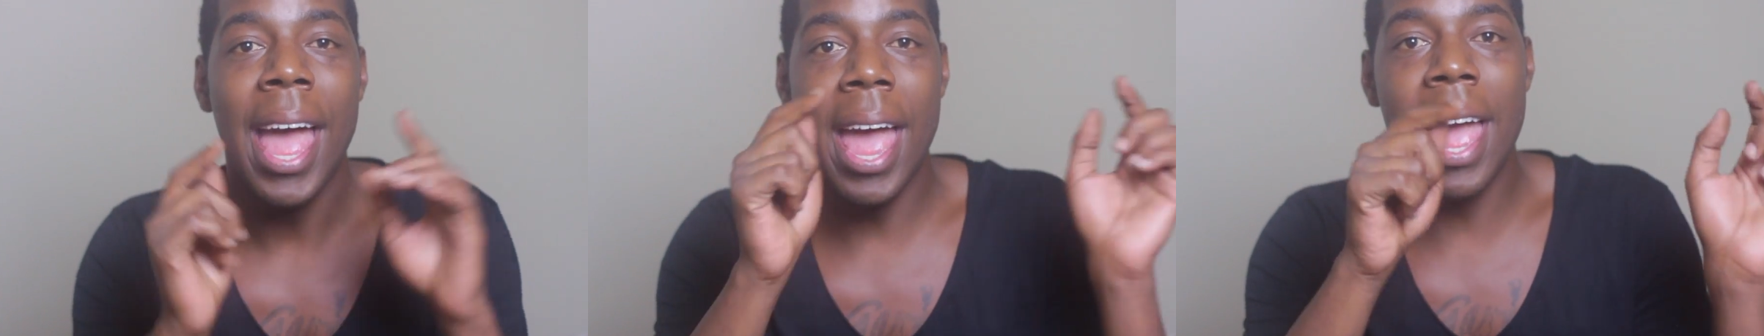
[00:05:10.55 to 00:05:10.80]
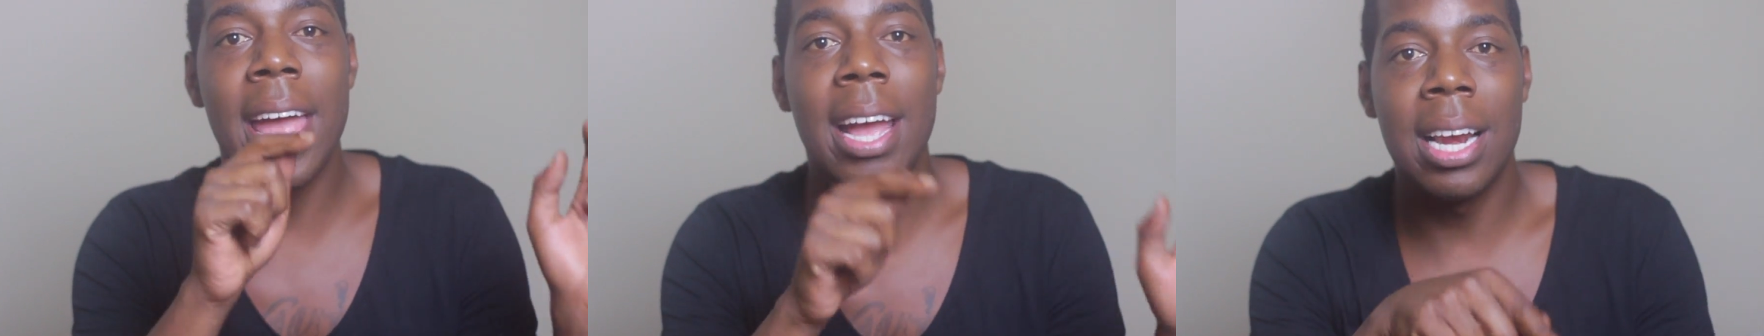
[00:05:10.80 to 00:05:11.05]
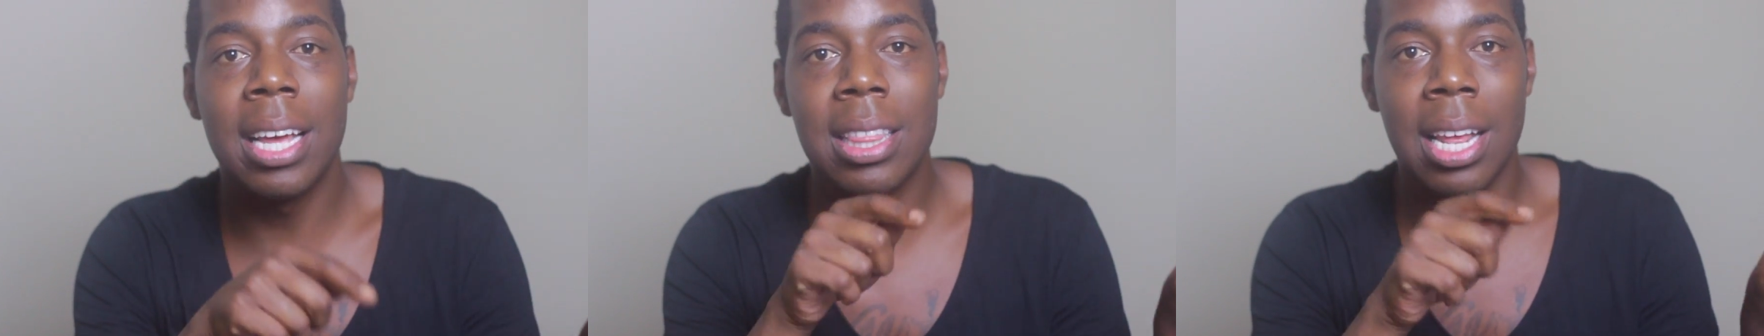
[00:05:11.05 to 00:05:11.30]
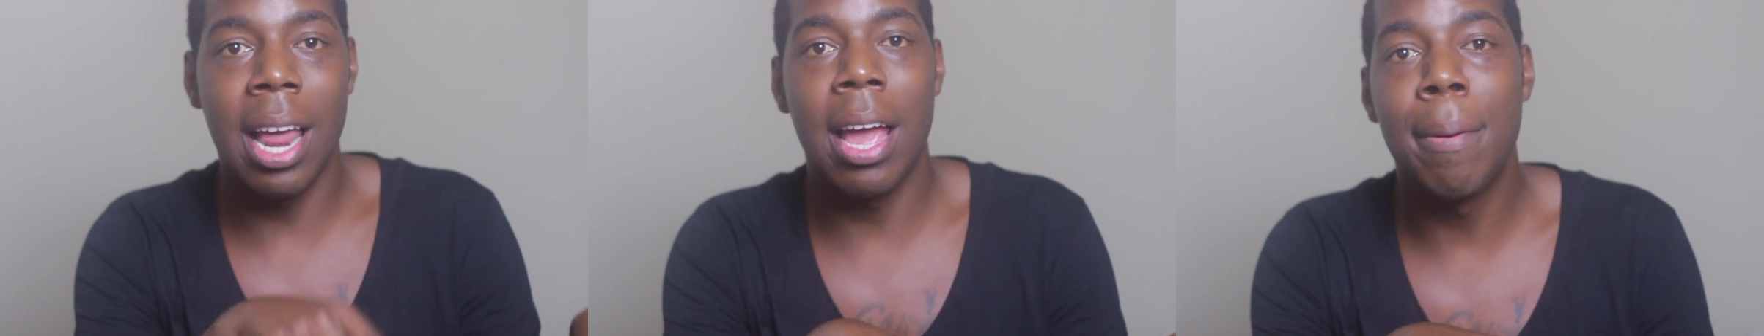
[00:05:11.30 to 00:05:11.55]
and click
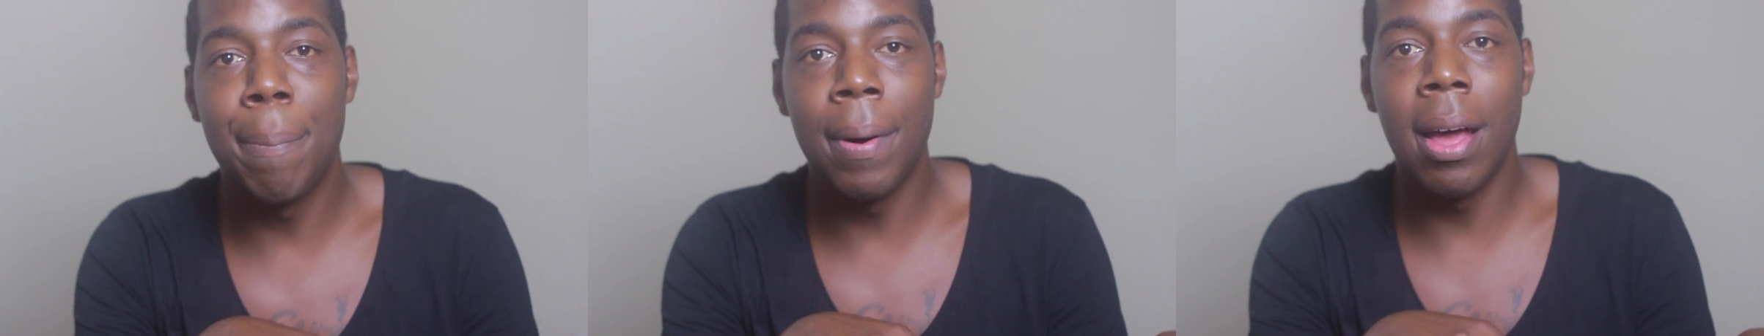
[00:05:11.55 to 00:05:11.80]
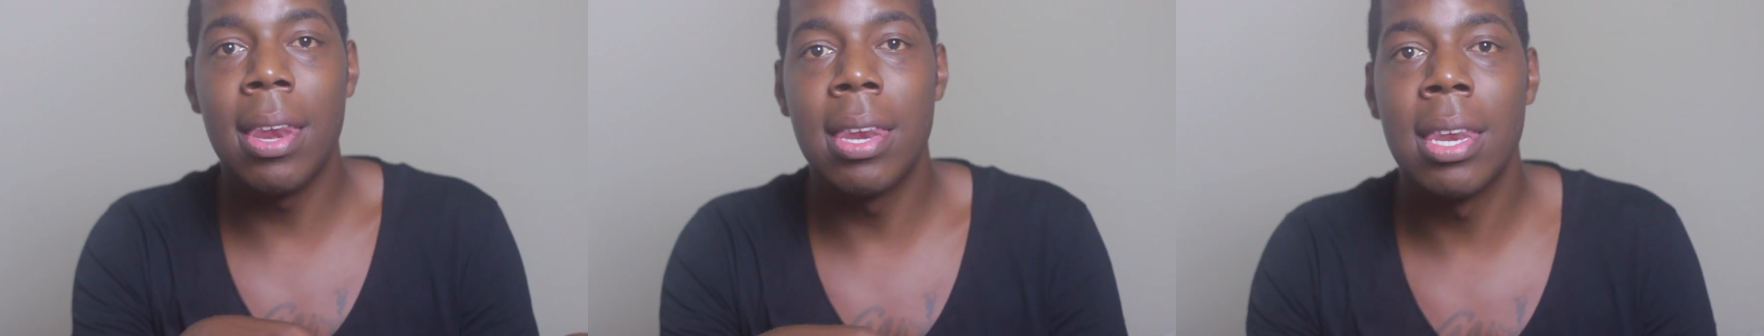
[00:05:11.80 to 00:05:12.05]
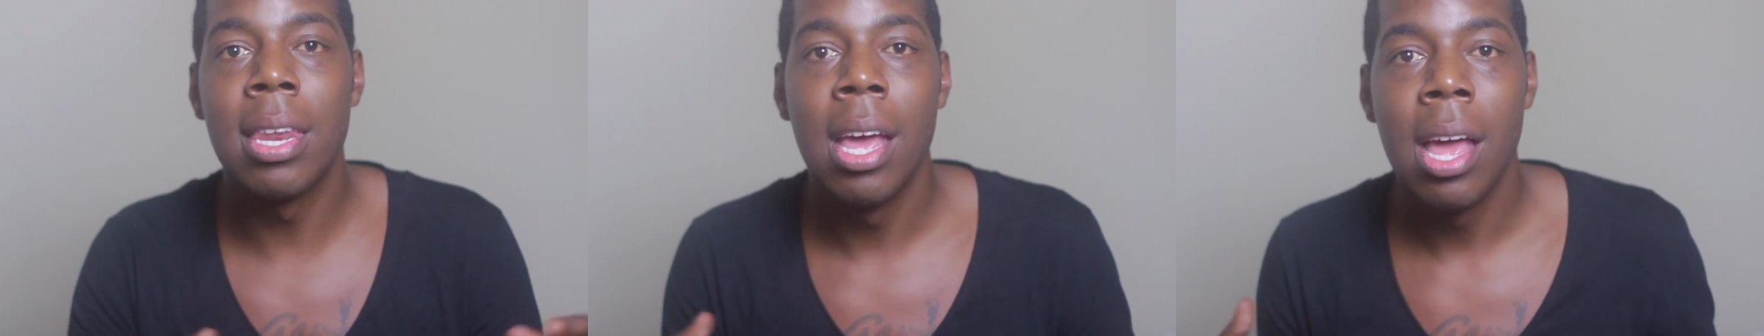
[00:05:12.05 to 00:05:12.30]
the like button.